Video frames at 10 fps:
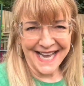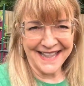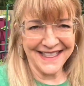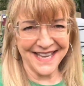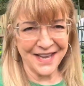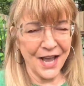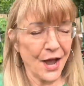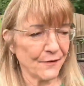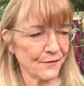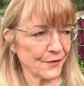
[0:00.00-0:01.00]
and the
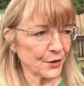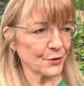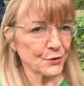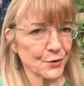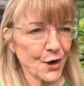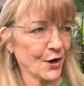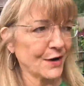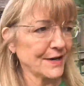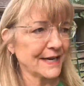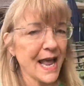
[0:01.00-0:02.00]
vertical
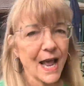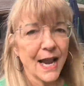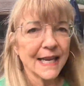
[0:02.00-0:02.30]
garden,